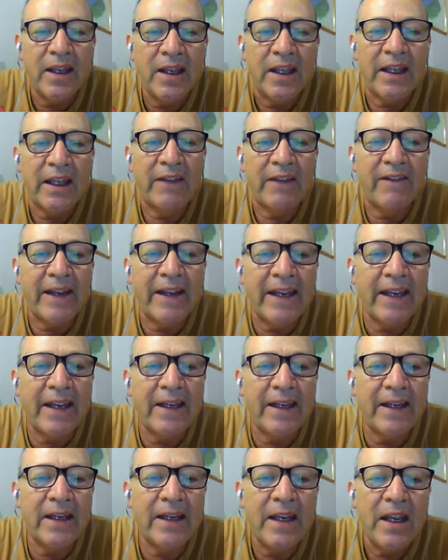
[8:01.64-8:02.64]
the
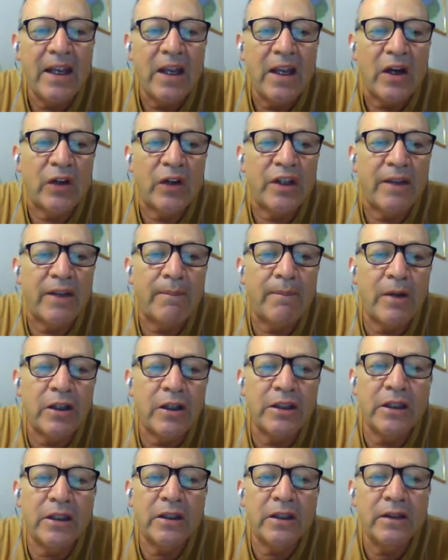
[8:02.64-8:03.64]
beginning of the
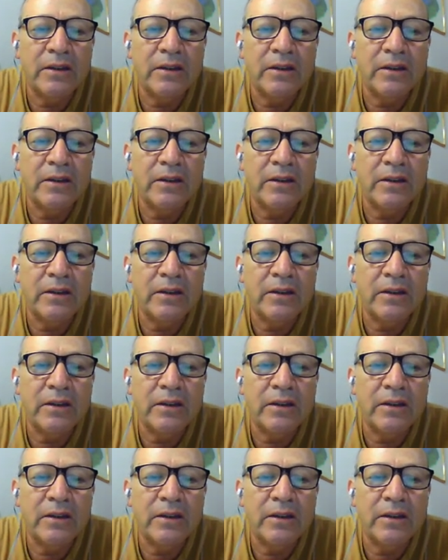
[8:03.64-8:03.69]
emoji